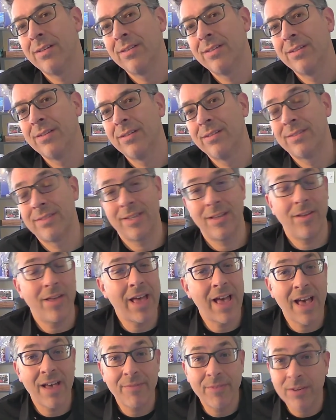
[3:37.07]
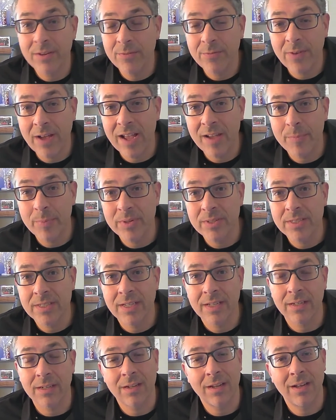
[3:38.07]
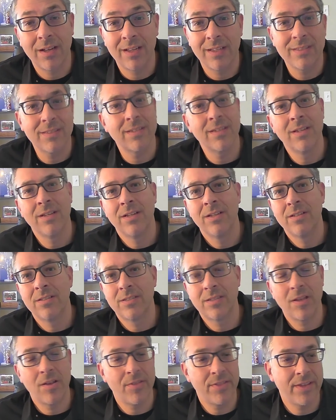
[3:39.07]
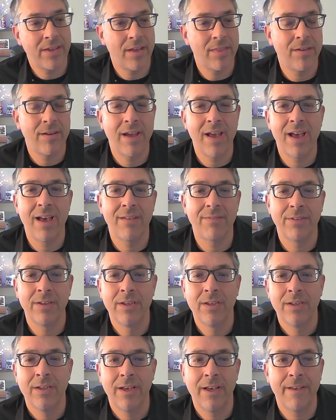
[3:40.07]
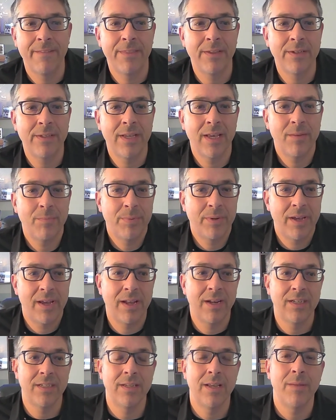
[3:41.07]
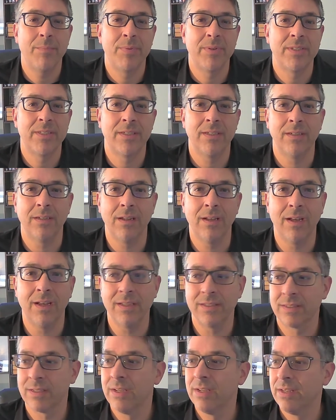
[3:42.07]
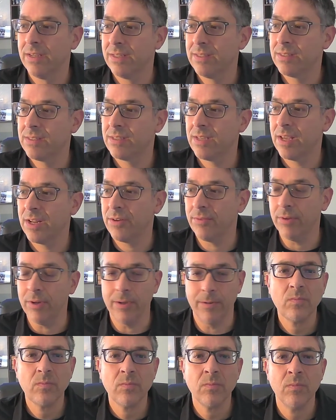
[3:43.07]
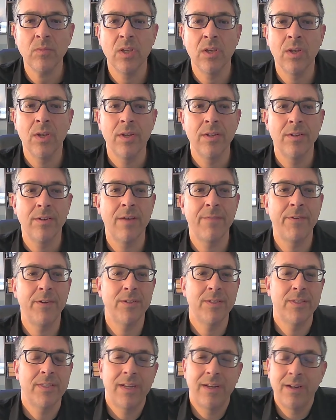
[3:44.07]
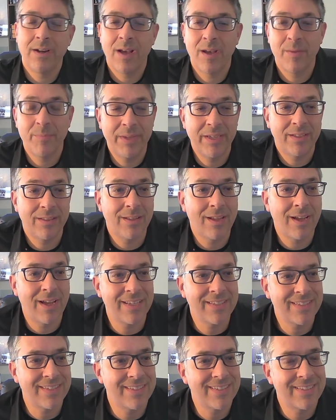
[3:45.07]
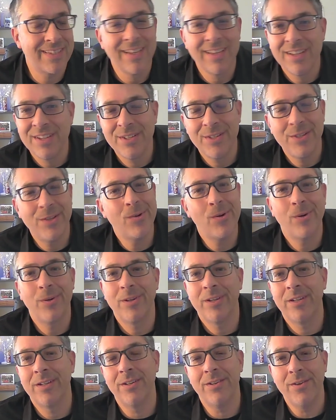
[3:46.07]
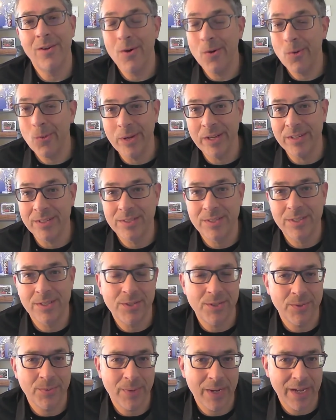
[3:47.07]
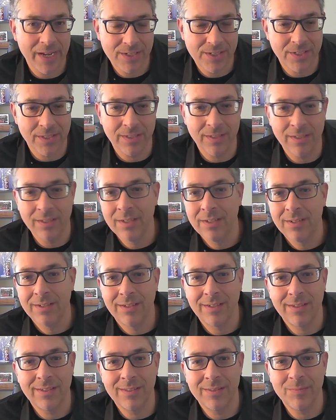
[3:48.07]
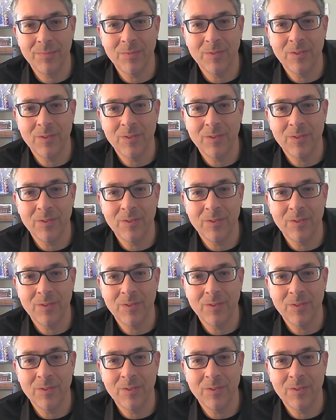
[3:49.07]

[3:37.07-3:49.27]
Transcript: Sell half at a 5% loss, sell the other half at a 10% loss, etc. Now, if you're sitting on big losses, you are in a no-win situation. You